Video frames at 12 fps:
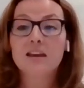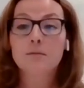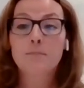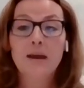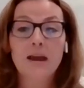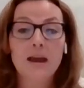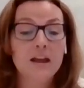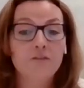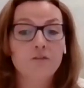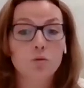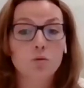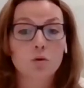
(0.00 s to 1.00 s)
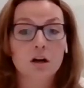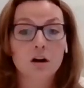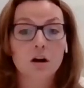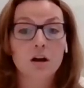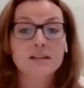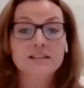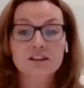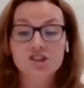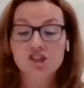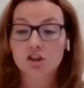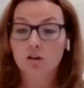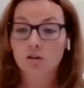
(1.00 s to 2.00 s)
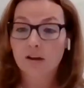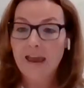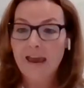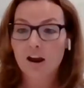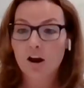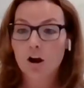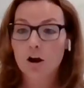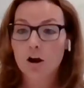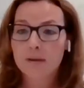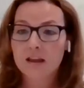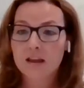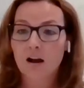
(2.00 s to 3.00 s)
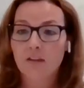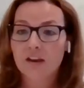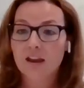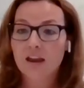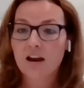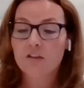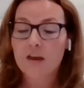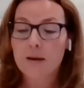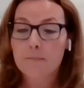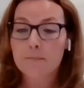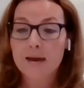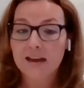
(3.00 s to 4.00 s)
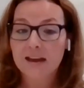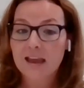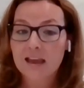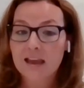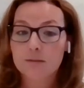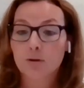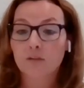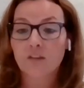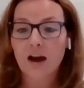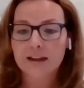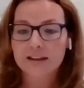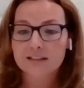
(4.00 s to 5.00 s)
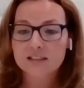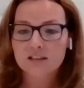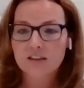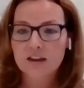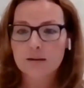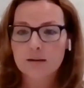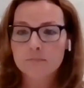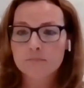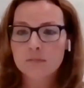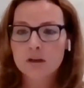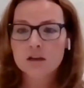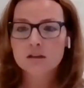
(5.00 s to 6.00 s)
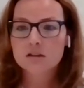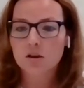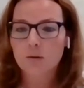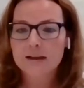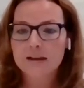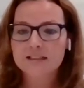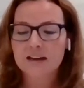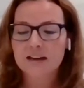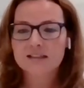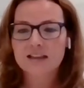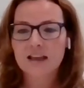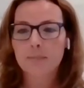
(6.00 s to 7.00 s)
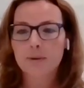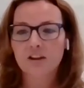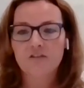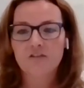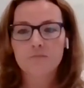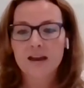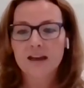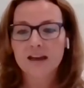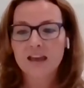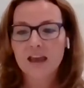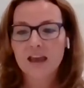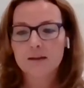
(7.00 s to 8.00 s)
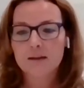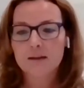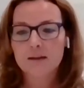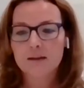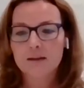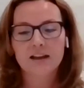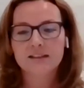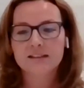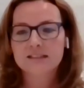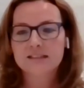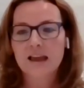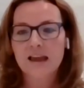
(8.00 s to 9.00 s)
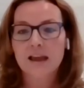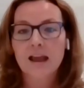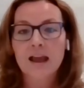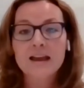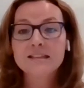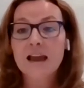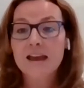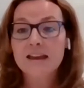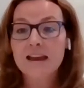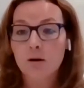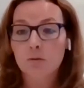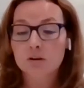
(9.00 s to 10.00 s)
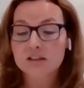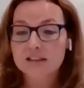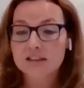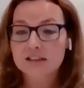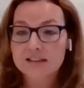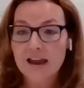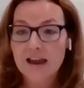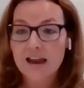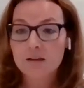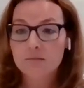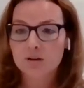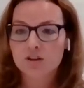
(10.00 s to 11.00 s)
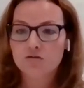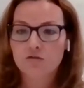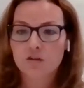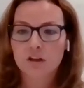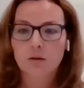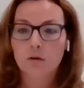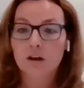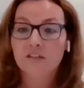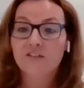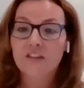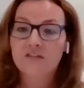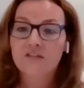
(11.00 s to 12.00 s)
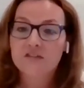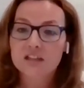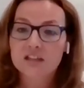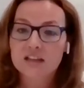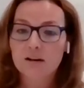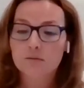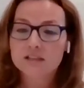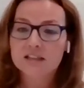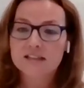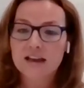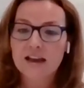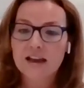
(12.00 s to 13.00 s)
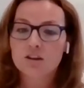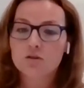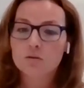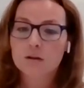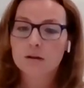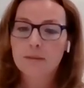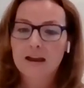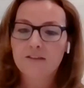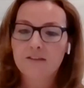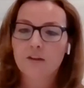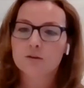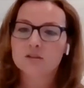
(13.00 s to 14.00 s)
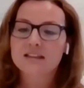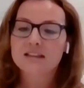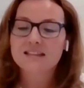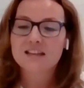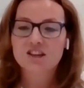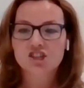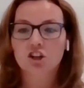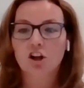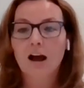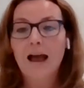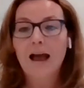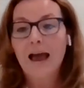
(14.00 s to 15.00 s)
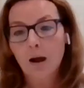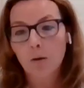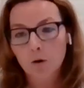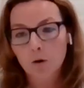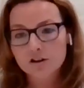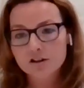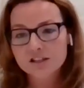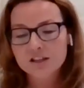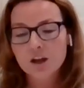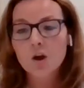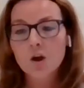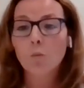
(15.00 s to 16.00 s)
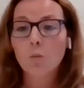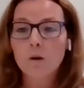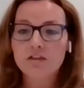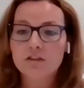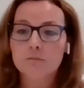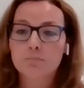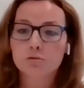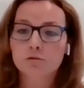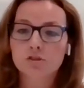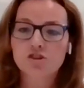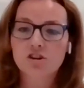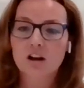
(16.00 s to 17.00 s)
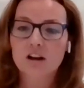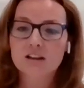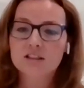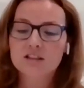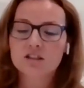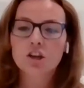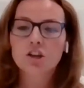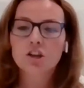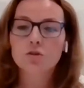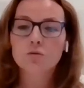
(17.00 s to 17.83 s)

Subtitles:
They can pay for additional care beyond the care that Medicaid provides for them. So as an example, if Medicaid provides, say, 10 hours a day, but you really want 15 hours a day, you can pay for those additional hours with the pool trust.